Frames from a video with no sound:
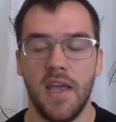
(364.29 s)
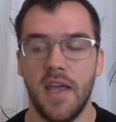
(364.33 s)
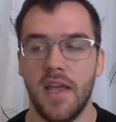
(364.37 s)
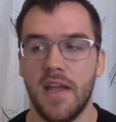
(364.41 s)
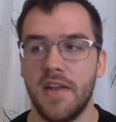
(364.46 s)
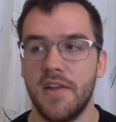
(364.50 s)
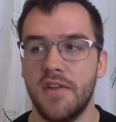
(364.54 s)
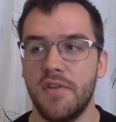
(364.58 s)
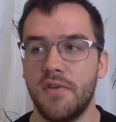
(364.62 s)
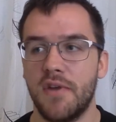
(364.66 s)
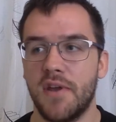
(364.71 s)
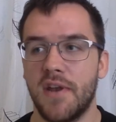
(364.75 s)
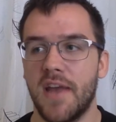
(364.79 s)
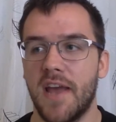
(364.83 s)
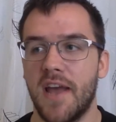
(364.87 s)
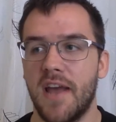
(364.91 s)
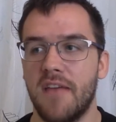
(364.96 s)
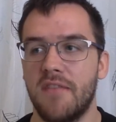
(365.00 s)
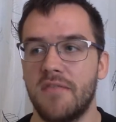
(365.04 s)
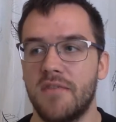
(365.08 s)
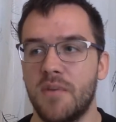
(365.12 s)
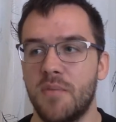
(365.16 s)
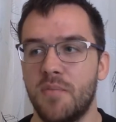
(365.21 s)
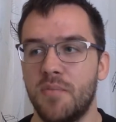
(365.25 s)
And you can
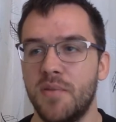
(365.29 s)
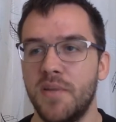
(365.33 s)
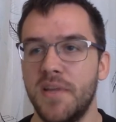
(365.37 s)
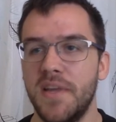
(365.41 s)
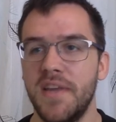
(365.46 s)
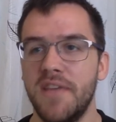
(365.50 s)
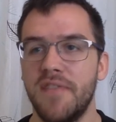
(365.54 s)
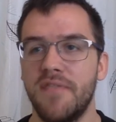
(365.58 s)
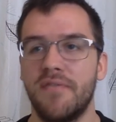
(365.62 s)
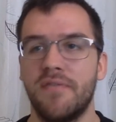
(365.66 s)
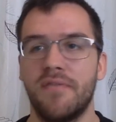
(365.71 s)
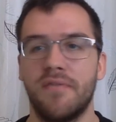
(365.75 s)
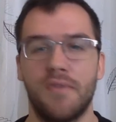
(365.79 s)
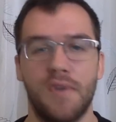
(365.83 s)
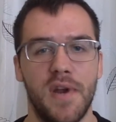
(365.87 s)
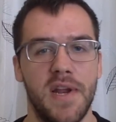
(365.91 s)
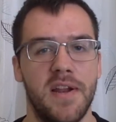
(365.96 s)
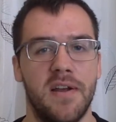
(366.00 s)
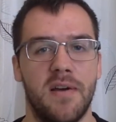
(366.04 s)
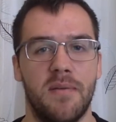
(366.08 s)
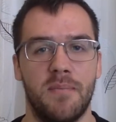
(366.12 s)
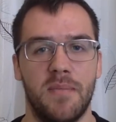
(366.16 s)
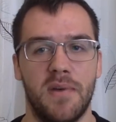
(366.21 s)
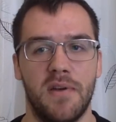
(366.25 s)
have complete
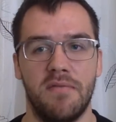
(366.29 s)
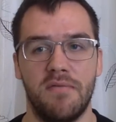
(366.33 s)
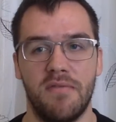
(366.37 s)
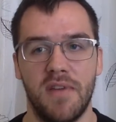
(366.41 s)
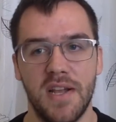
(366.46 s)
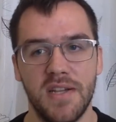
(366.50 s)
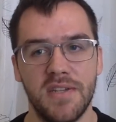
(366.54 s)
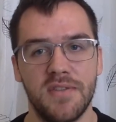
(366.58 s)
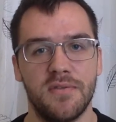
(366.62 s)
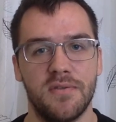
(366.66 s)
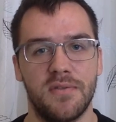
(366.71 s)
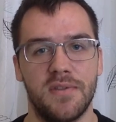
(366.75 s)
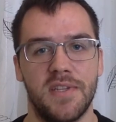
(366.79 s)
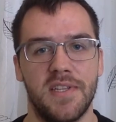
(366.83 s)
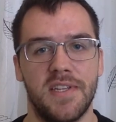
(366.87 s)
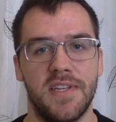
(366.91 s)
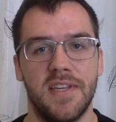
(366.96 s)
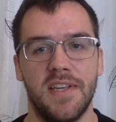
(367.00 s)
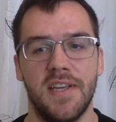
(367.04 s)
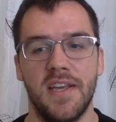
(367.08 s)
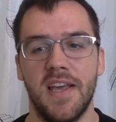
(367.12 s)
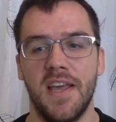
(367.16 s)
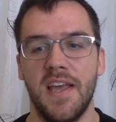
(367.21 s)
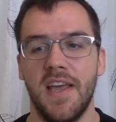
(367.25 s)
freedom
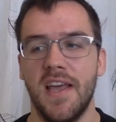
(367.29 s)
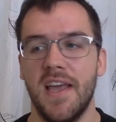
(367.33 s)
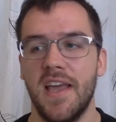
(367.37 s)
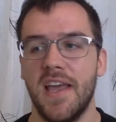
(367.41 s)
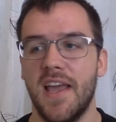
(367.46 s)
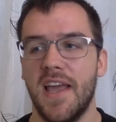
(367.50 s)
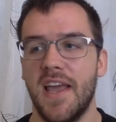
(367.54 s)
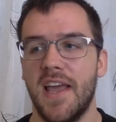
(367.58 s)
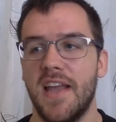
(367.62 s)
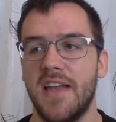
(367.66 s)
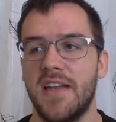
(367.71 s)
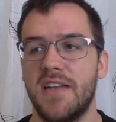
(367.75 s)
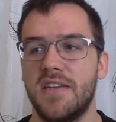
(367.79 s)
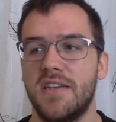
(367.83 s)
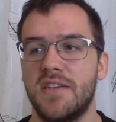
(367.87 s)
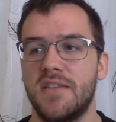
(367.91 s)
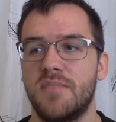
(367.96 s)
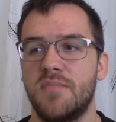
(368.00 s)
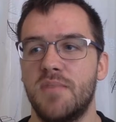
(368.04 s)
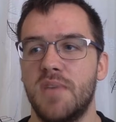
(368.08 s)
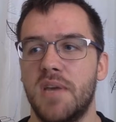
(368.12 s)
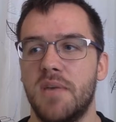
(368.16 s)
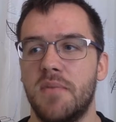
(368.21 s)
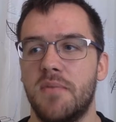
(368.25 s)
eventually and
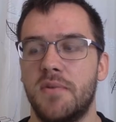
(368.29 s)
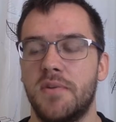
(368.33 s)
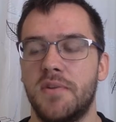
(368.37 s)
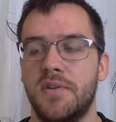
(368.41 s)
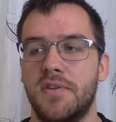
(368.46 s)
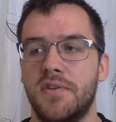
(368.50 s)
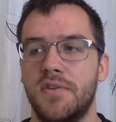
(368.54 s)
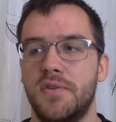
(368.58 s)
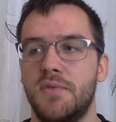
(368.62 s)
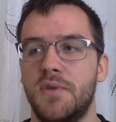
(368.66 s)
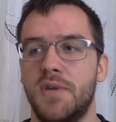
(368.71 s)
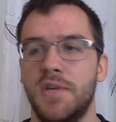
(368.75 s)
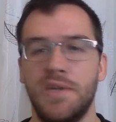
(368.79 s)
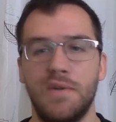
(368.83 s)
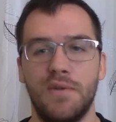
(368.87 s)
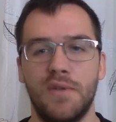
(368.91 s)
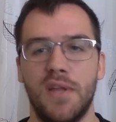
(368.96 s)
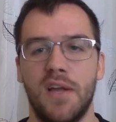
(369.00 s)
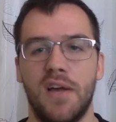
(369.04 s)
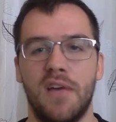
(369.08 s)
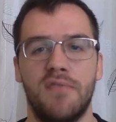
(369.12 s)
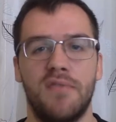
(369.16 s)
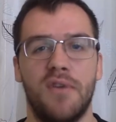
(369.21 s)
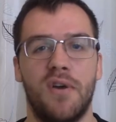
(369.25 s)
just be able to do what you
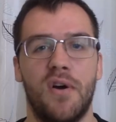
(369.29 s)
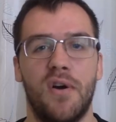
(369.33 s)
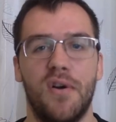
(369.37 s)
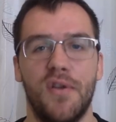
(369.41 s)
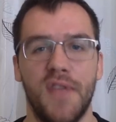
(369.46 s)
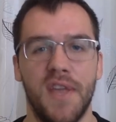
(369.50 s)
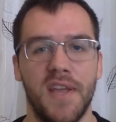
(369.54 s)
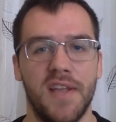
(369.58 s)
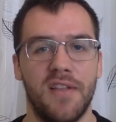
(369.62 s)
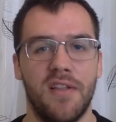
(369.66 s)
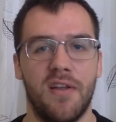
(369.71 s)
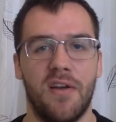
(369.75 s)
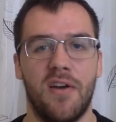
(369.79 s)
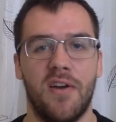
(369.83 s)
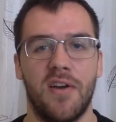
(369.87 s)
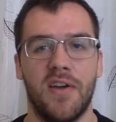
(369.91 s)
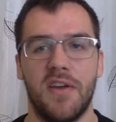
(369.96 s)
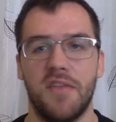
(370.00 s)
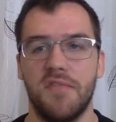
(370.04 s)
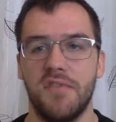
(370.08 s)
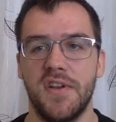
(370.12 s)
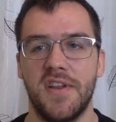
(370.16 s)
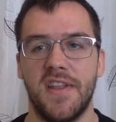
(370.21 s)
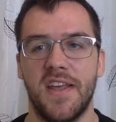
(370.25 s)
love all day long,
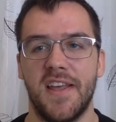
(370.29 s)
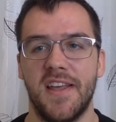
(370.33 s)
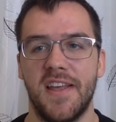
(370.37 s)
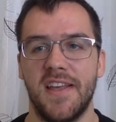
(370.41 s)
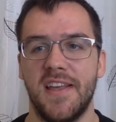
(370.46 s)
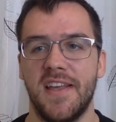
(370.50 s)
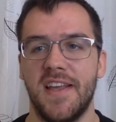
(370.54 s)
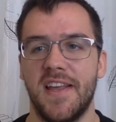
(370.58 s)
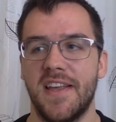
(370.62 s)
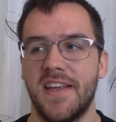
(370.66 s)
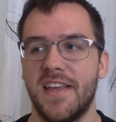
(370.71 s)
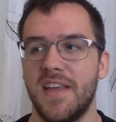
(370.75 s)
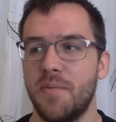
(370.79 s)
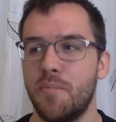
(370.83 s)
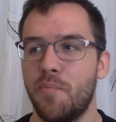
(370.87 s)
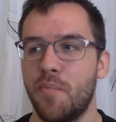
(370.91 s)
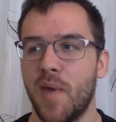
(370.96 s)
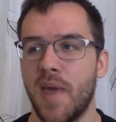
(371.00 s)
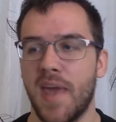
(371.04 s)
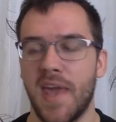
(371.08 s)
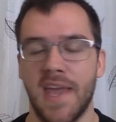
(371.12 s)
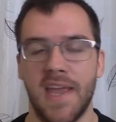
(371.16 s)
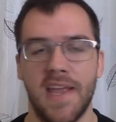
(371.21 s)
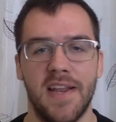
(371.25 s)
every day, and get
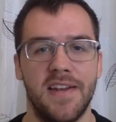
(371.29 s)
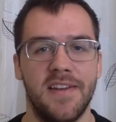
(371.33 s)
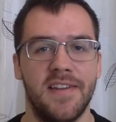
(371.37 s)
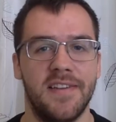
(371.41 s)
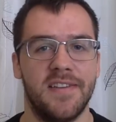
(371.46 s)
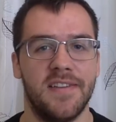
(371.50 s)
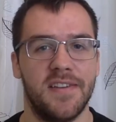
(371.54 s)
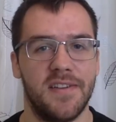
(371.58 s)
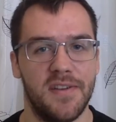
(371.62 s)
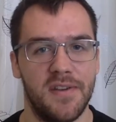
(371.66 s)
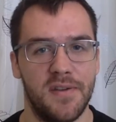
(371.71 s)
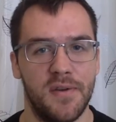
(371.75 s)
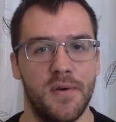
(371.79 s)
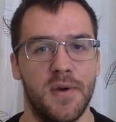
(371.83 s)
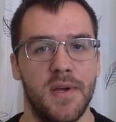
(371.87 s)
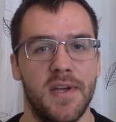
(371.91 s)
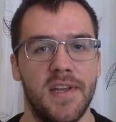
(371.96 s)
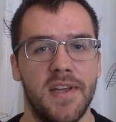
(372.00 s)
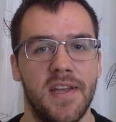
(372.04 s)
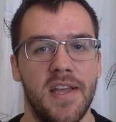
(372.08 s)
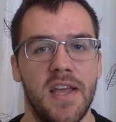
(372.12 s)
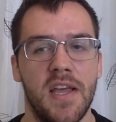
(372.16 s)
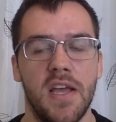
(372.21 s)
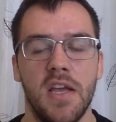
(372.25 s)
paid to do
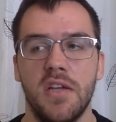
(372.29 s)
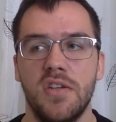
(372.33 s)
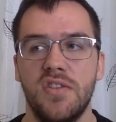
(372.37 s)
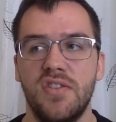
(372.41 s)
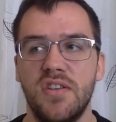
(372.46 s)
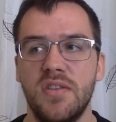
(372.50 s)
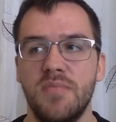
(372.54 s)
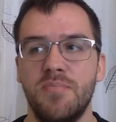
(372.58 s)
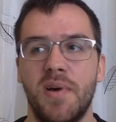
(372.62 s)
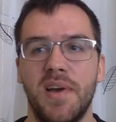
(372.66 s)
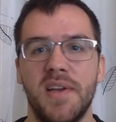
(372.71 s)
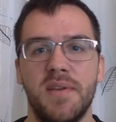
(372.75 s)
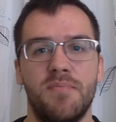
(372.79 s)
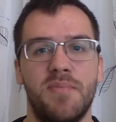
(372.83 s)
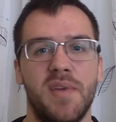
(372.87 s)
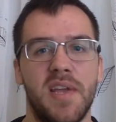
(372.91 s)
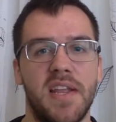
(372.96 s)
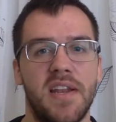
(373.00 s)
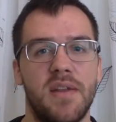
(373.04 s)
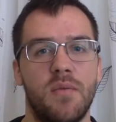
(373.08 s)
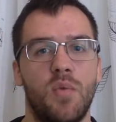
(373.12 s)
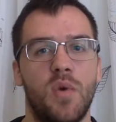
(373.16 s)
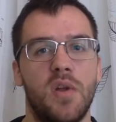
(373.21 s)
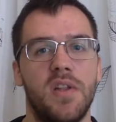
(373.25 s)
it just by
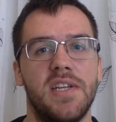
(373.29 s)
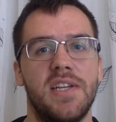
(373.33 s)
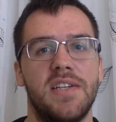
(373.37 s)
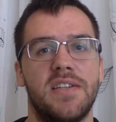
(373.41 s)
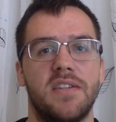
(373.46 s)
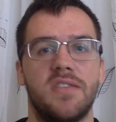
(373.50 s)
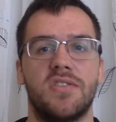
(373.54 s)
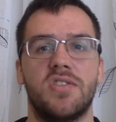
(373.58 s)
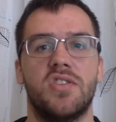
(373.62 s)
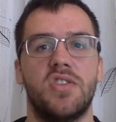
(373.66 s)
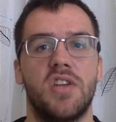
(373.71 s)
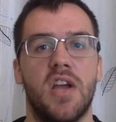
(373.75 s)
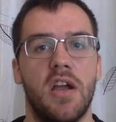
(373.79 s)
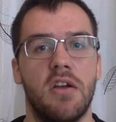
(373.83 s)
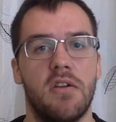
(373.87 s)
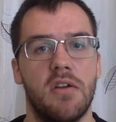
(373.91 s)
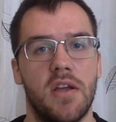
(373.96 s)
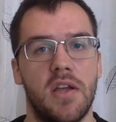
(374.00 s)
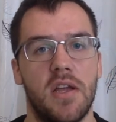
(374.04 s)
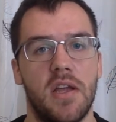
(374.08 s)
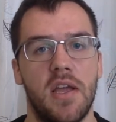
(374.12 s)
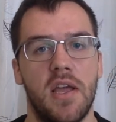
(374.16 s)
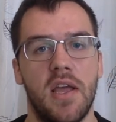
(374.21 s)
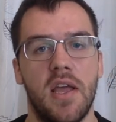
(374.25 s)
being willing to share
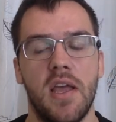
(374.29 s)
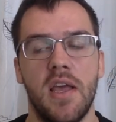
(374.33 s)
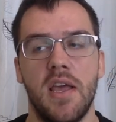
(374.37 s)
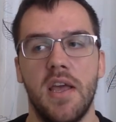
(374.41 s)
it.